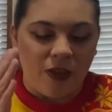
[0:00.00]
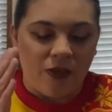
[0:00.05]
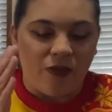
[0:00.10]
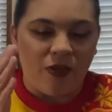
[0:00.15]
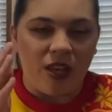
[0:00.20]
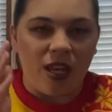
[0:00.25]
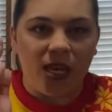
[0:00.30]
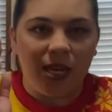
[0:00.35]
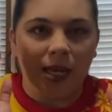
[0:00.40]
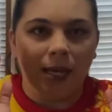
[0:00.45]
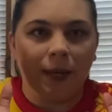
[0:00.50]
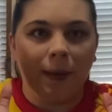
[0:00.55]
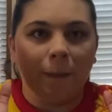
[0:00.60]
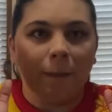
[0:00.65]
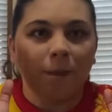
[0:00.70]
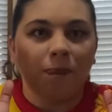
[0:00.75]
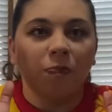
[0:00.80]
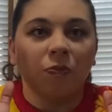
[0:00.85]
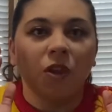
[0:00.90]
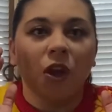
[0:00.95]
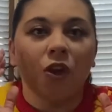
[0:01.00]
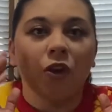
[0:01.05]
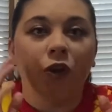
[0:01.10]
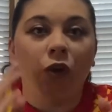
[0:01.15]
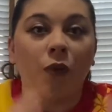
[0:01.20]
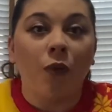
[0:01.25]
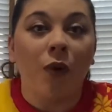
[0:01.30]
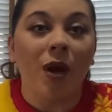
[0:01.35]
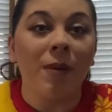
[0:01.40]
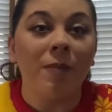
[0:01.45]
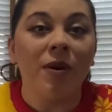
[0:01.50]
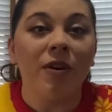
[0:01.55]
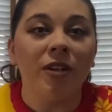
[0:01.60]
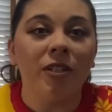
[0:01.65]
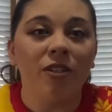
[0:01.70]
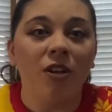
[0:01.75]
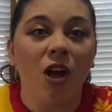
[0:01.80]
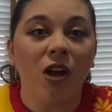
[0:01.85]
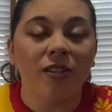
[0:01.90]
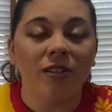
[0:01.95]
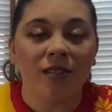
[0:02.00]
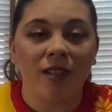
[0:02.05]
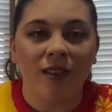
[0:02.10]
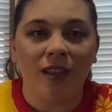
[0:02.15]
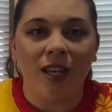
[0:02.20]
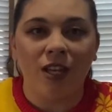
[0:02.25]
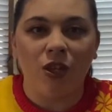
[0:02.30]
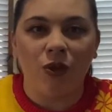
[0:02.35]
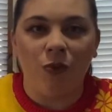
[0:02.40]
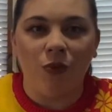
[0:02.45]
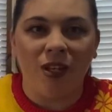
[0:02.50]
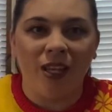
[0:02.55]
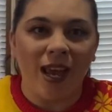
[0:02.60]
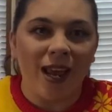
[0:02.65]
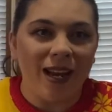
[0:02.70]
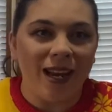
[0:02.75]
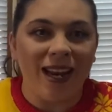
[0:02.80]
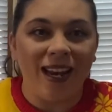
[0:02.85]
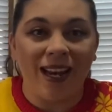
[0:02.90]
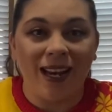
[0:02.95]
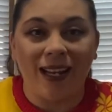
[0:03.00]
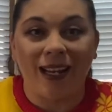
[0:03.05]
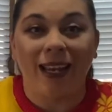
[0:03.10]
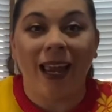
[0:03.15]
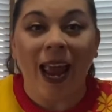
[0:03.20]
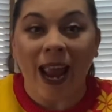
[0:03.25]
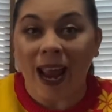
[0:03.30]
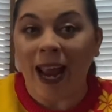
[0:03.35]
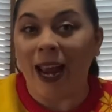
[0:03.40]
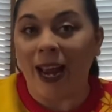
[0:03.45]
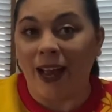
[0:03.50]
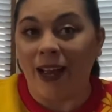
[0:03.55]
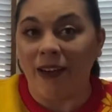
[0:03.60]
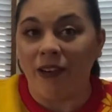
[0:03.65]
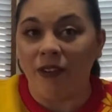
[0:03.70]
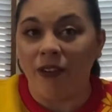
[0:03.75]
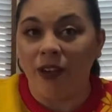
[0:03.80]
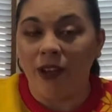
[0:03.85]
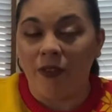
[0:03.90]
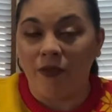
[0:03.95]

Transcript: the cranberry sauce that you get in a can